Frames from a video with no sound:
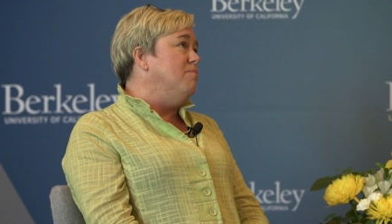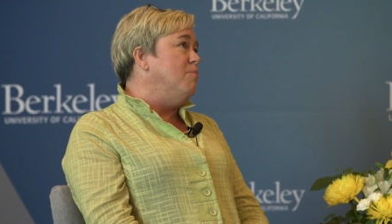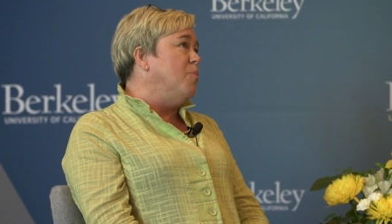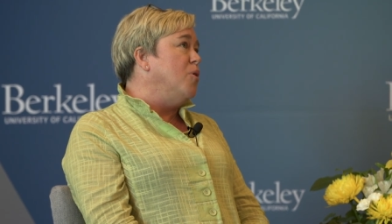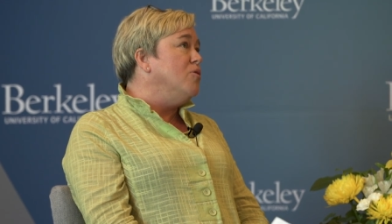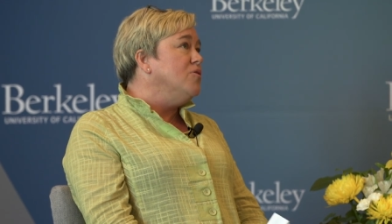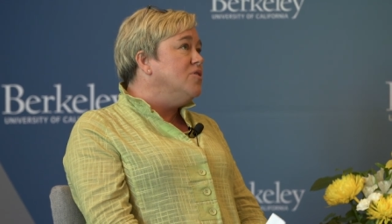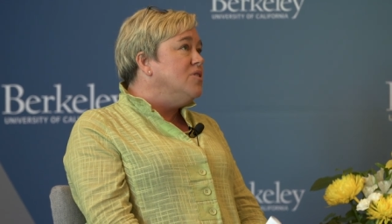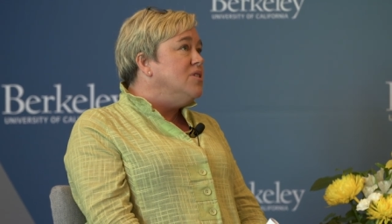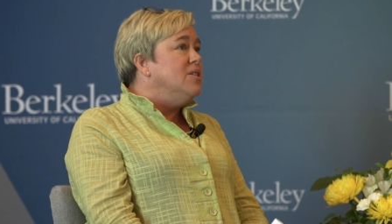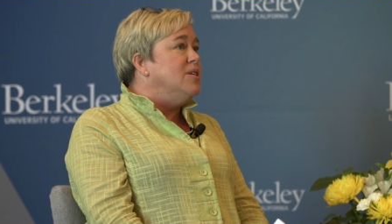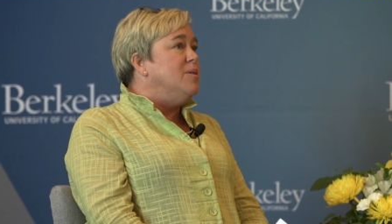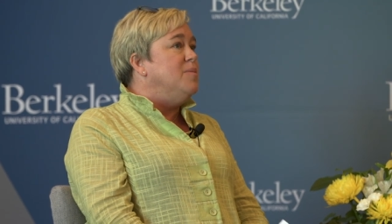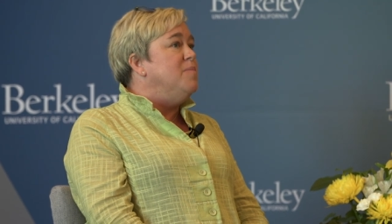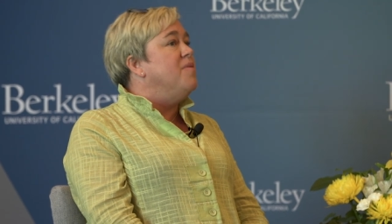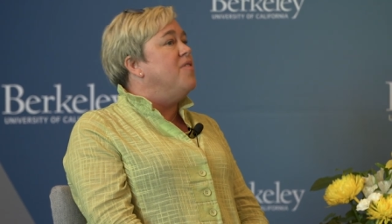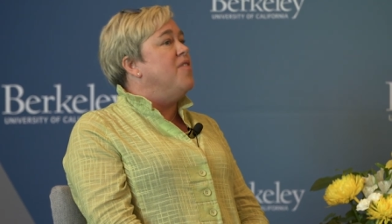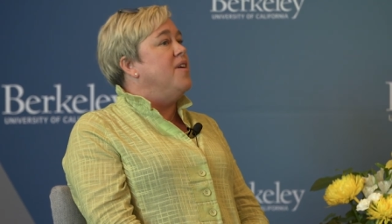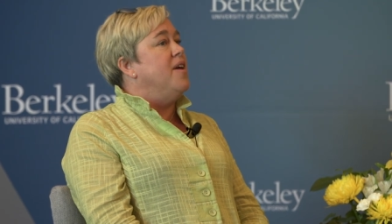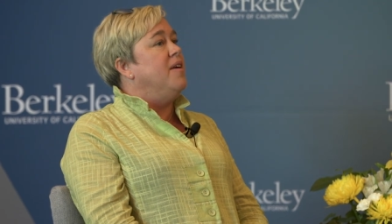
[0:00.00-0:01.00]
personally
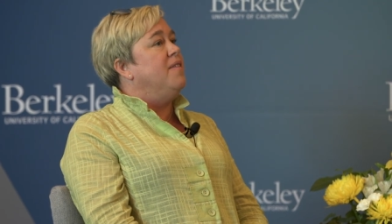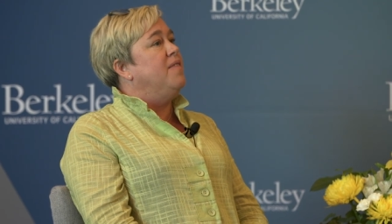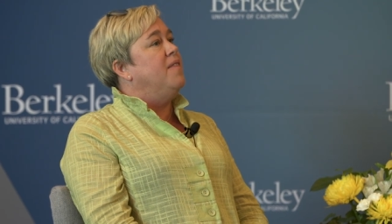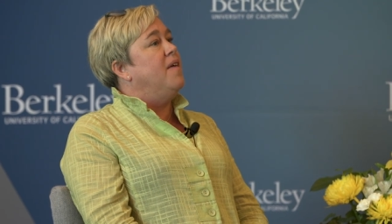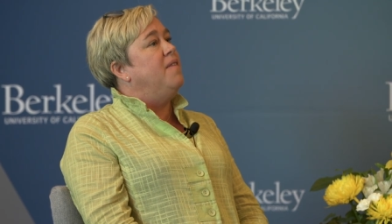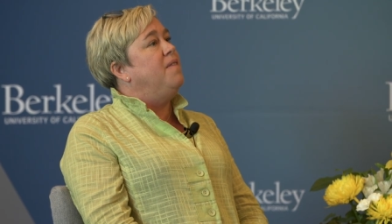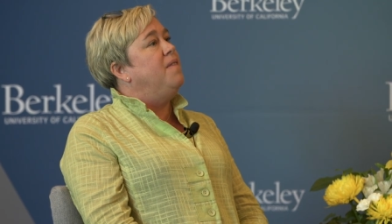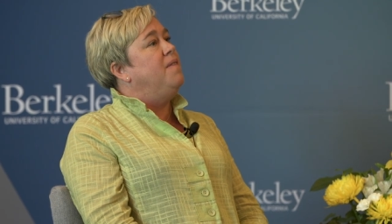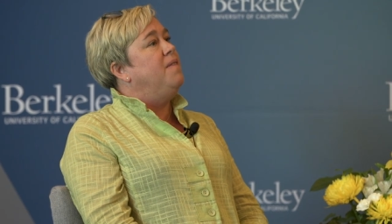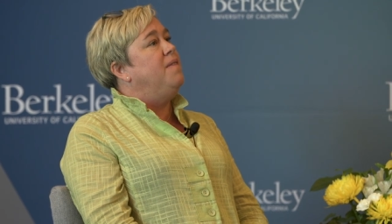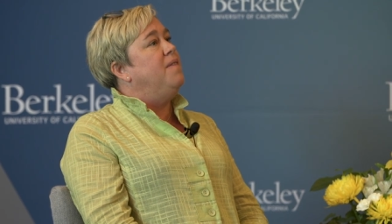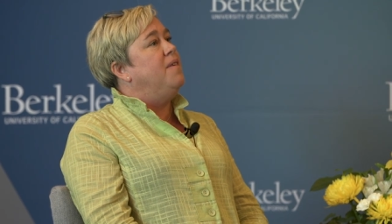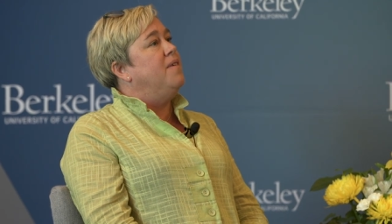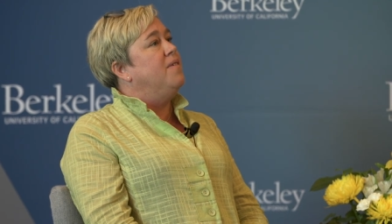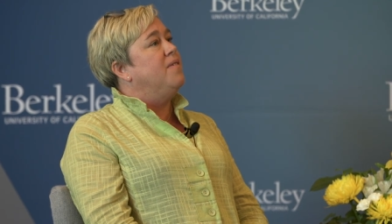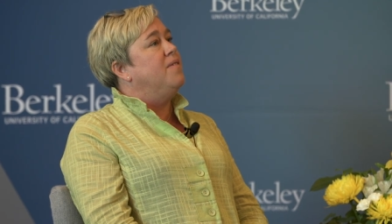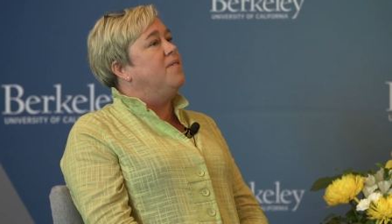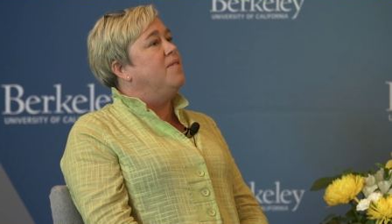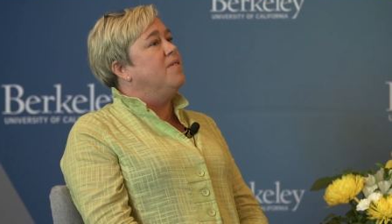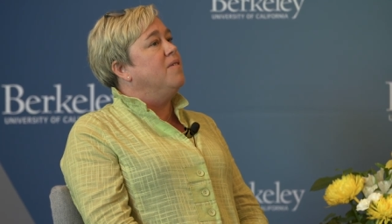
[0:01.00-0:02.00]
think that
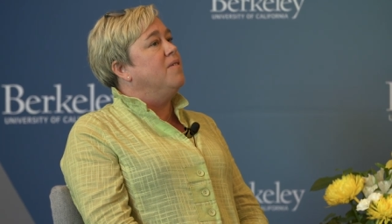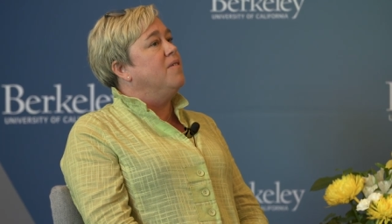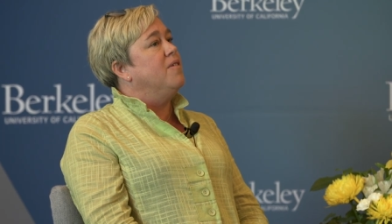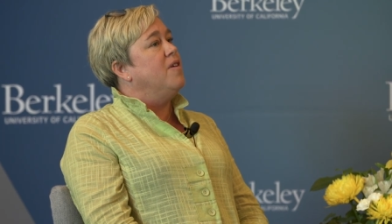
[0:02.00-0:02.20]
this